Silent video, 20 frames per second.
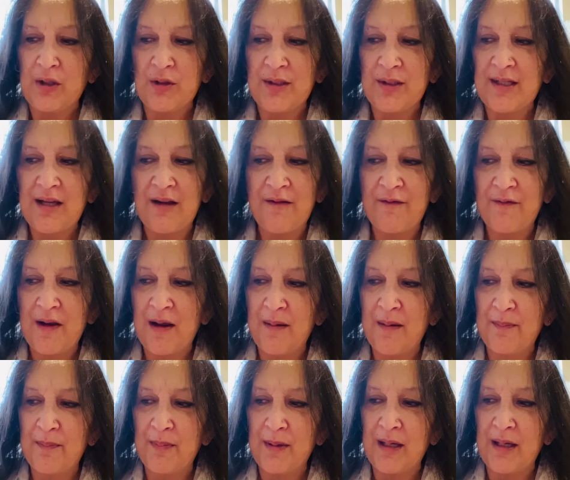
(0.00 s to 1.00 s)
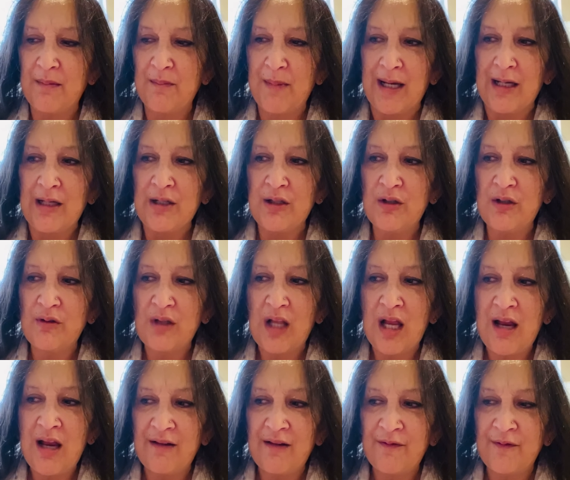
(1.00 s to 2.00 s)
yourself up and make a new
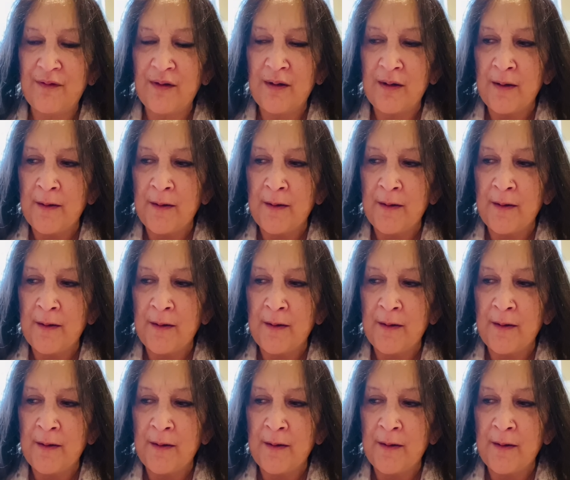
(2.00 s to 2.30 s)
life.